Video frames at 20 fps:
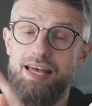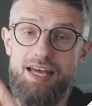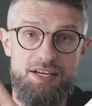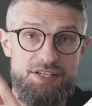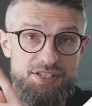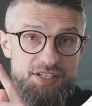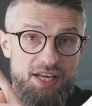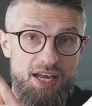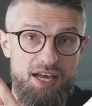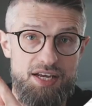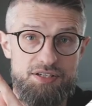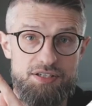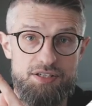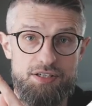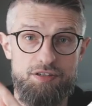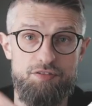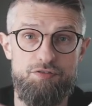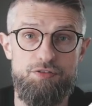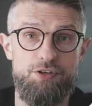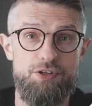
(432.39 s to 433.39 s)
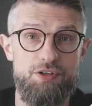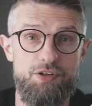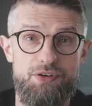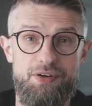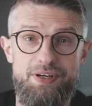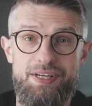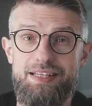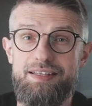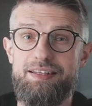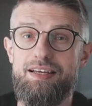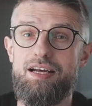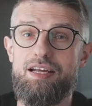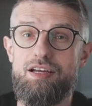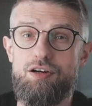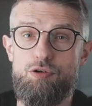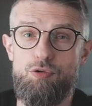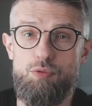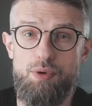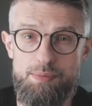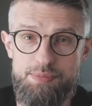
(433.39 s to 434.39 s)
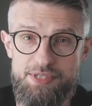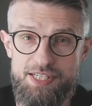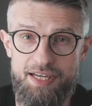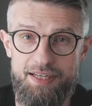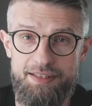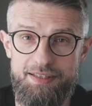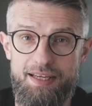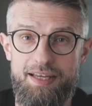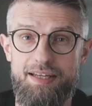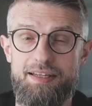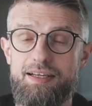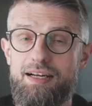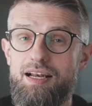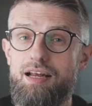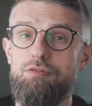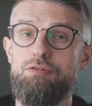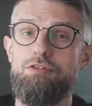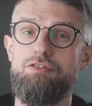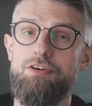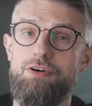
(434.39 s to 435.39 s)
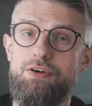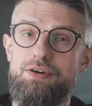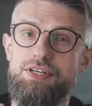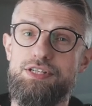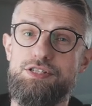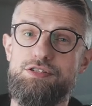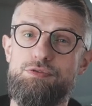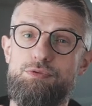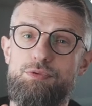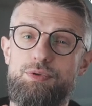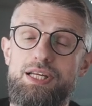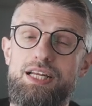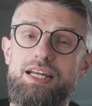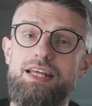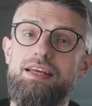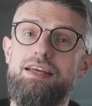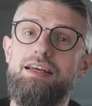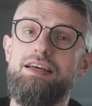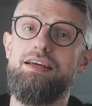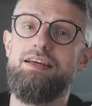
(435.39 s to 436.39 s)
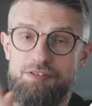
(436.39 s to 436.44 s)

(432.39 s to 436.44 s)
edge caching for your entire website. And Cloudflare is really